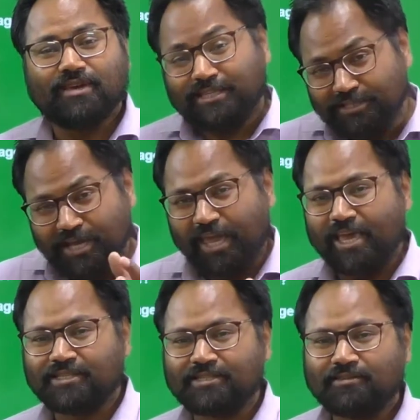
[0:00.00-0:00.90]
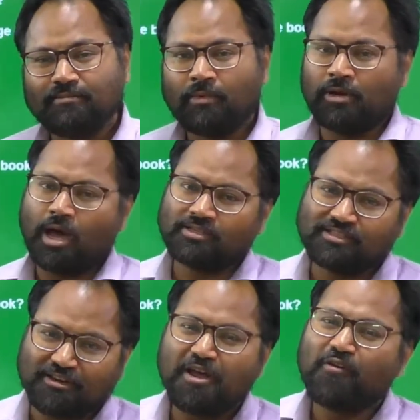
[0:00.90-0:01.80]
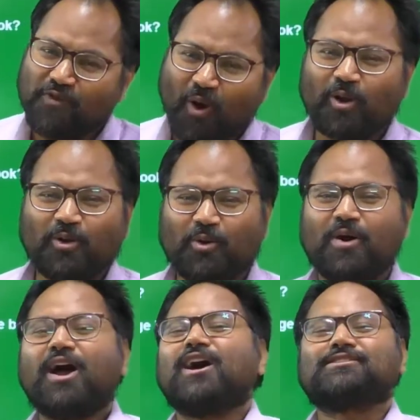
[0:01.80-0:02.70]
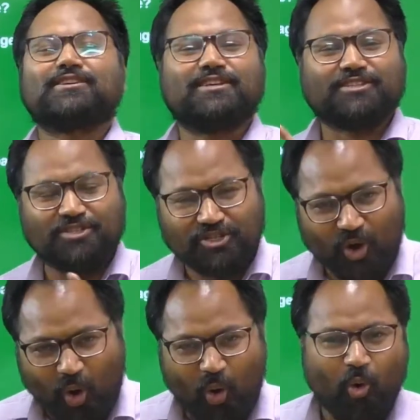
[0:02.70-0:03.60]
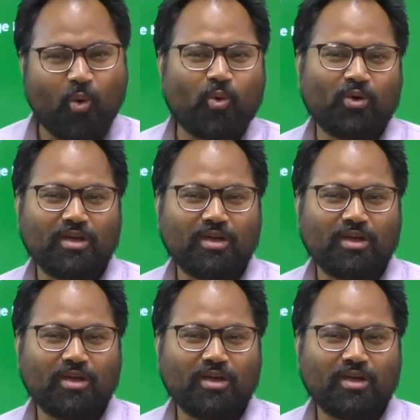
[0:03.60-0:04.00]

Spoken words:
Is it the case? An answer, we all know, answer is no.